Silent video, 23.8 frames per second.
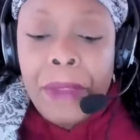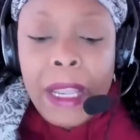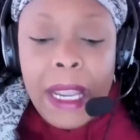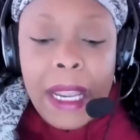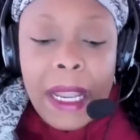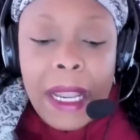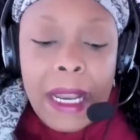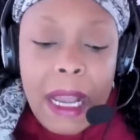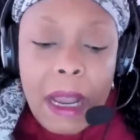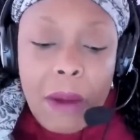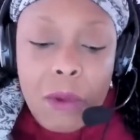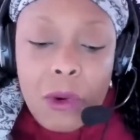
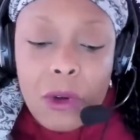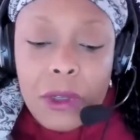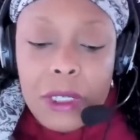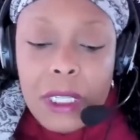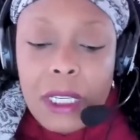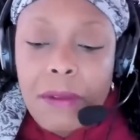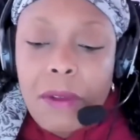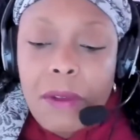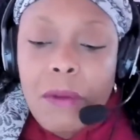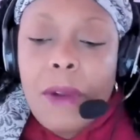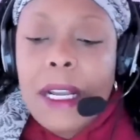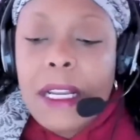and I will
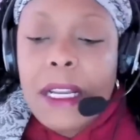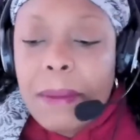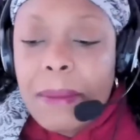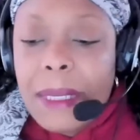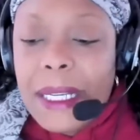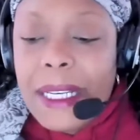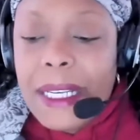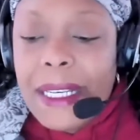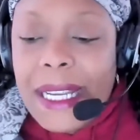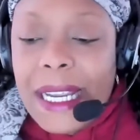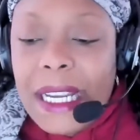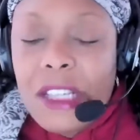give a
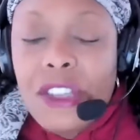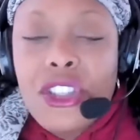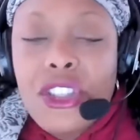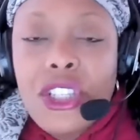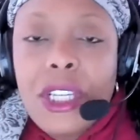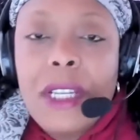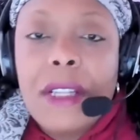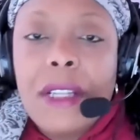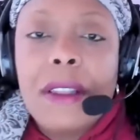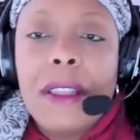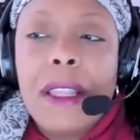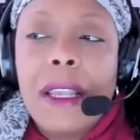
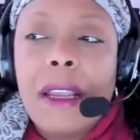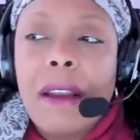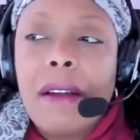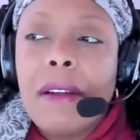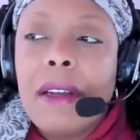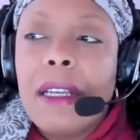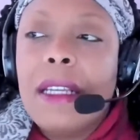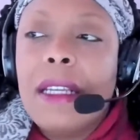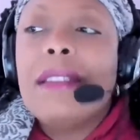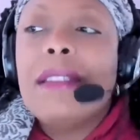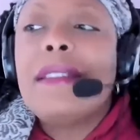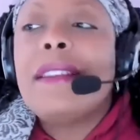recommendation. There
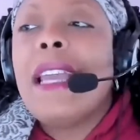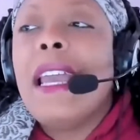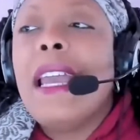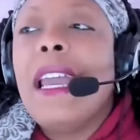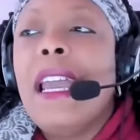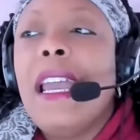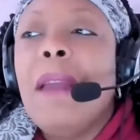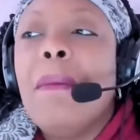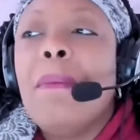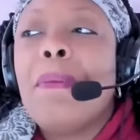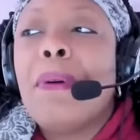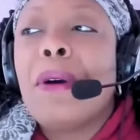is
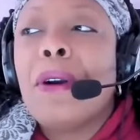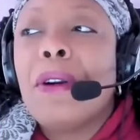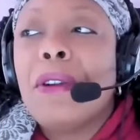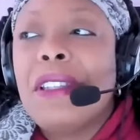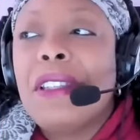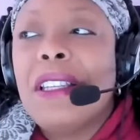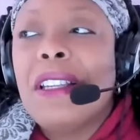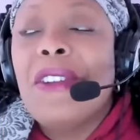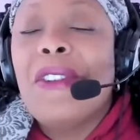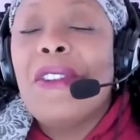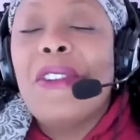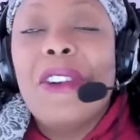a
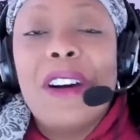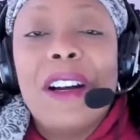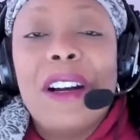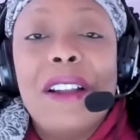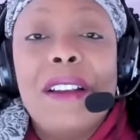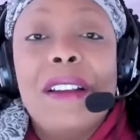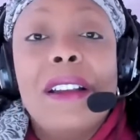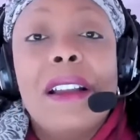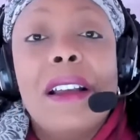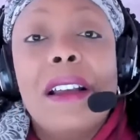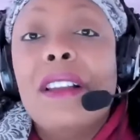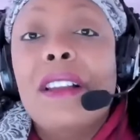person
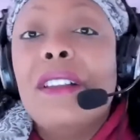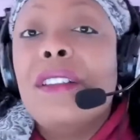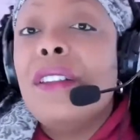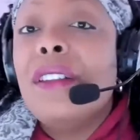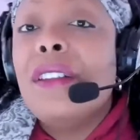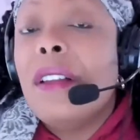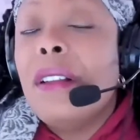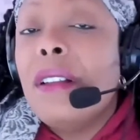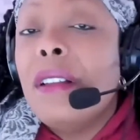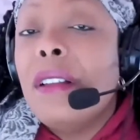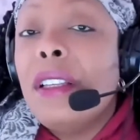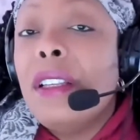on
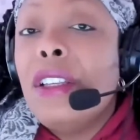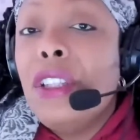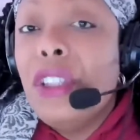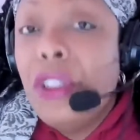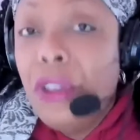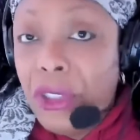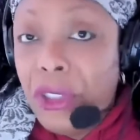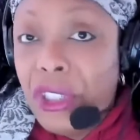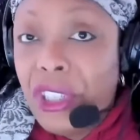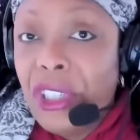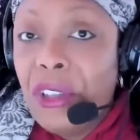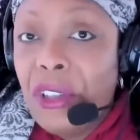
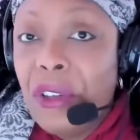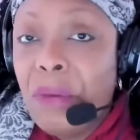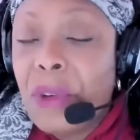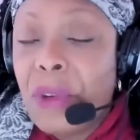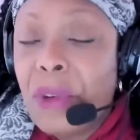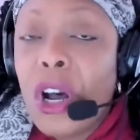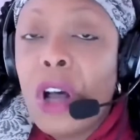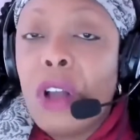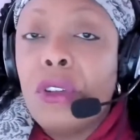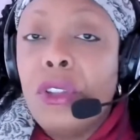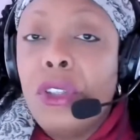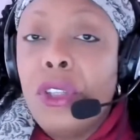YouTube
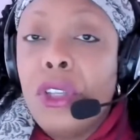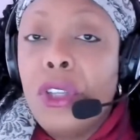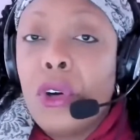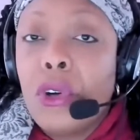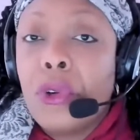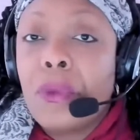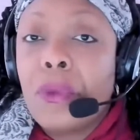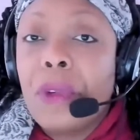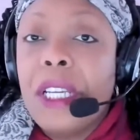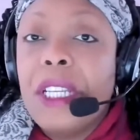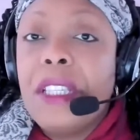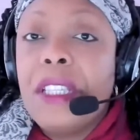called
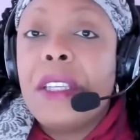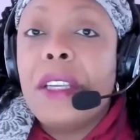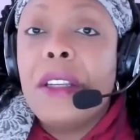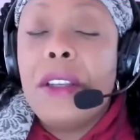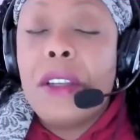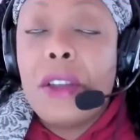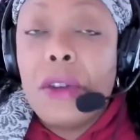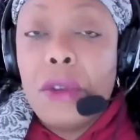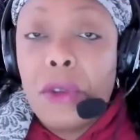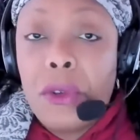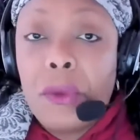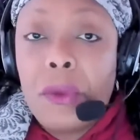Notary to
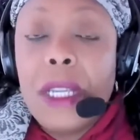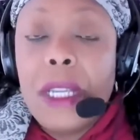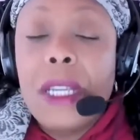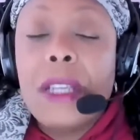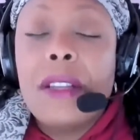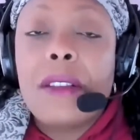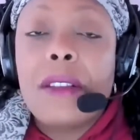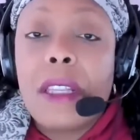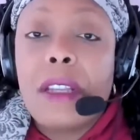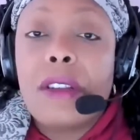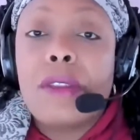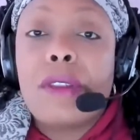Notary.
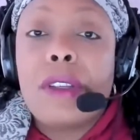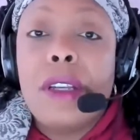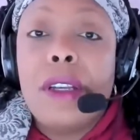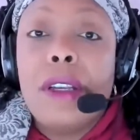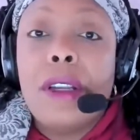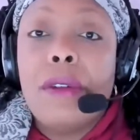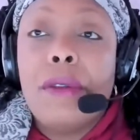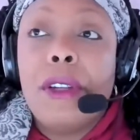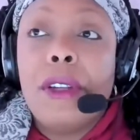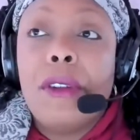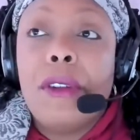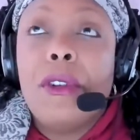There's a
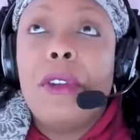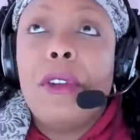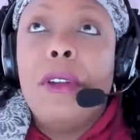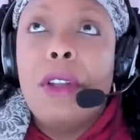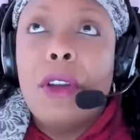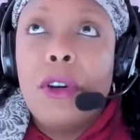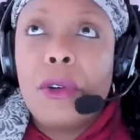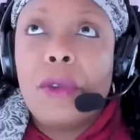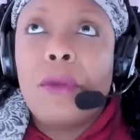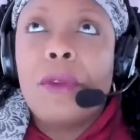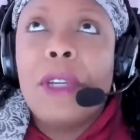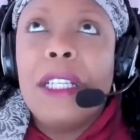
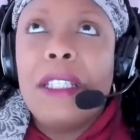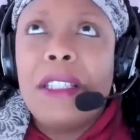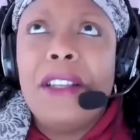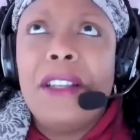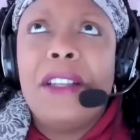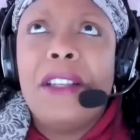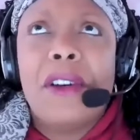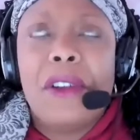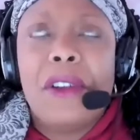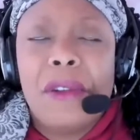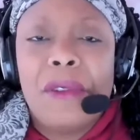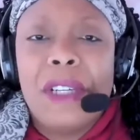Notary to
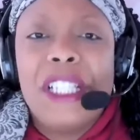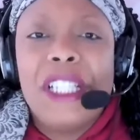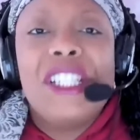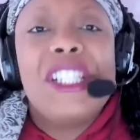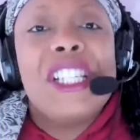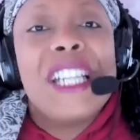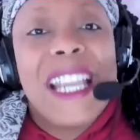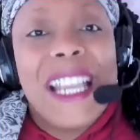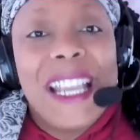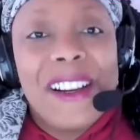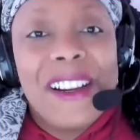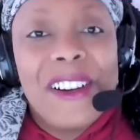Notary
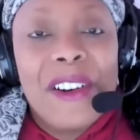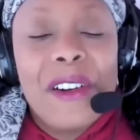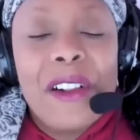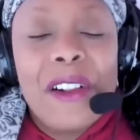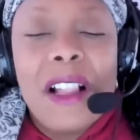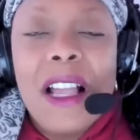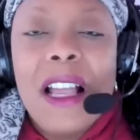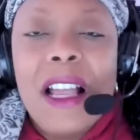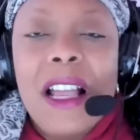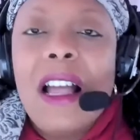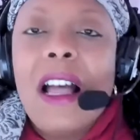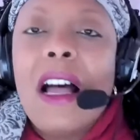channel
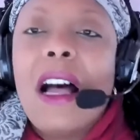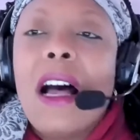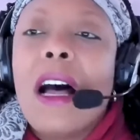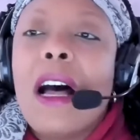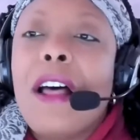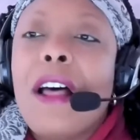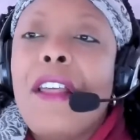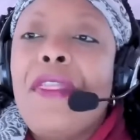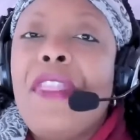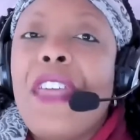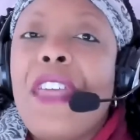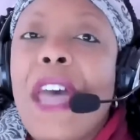
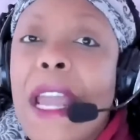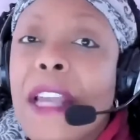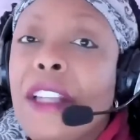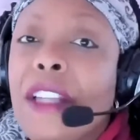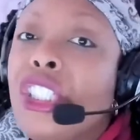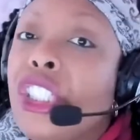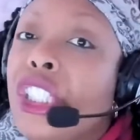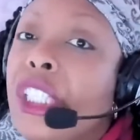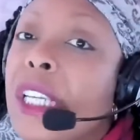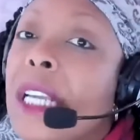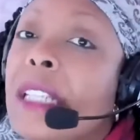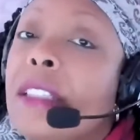that
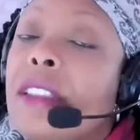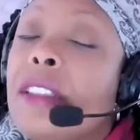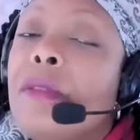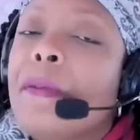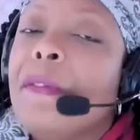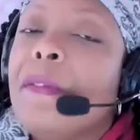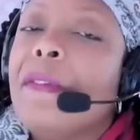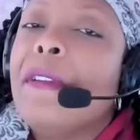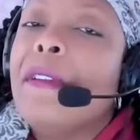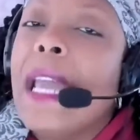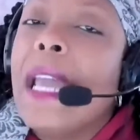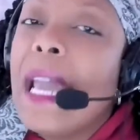she has
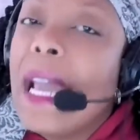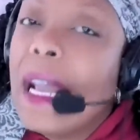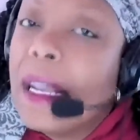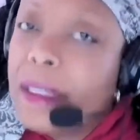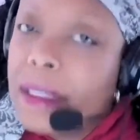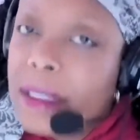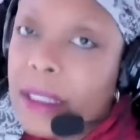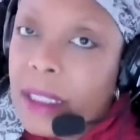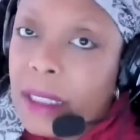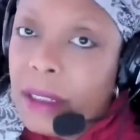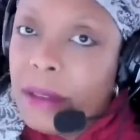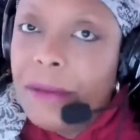
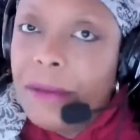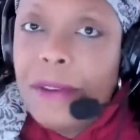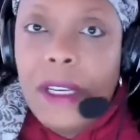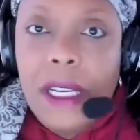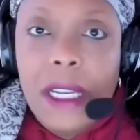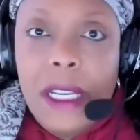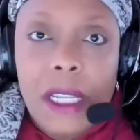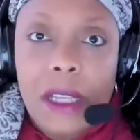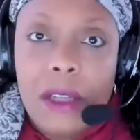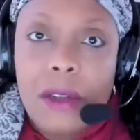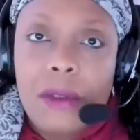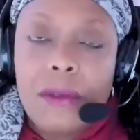excellent
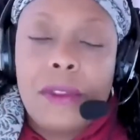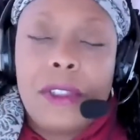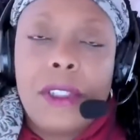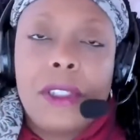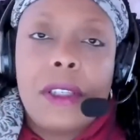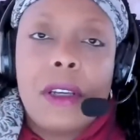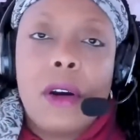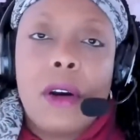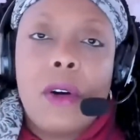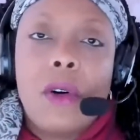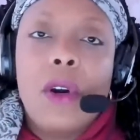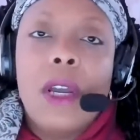videos.
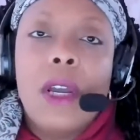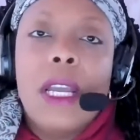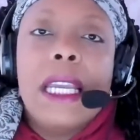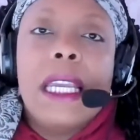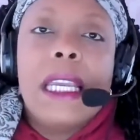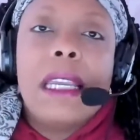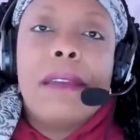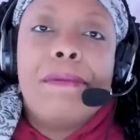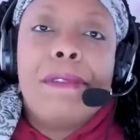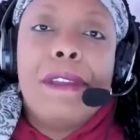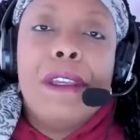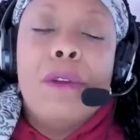So
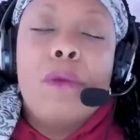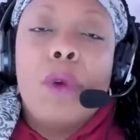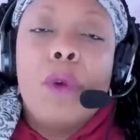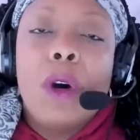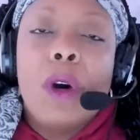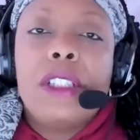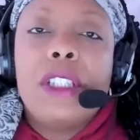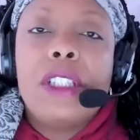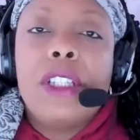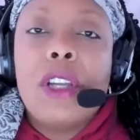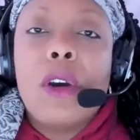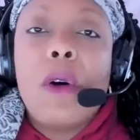if you
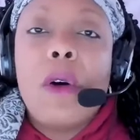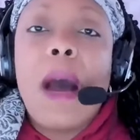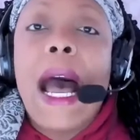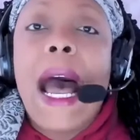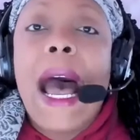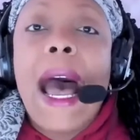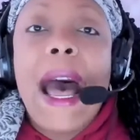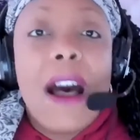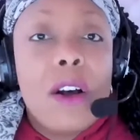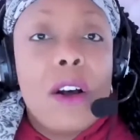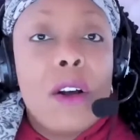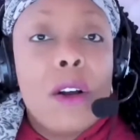want to know
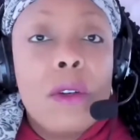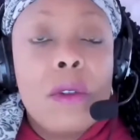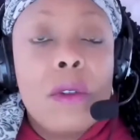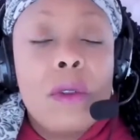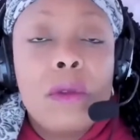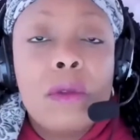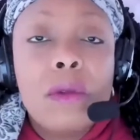how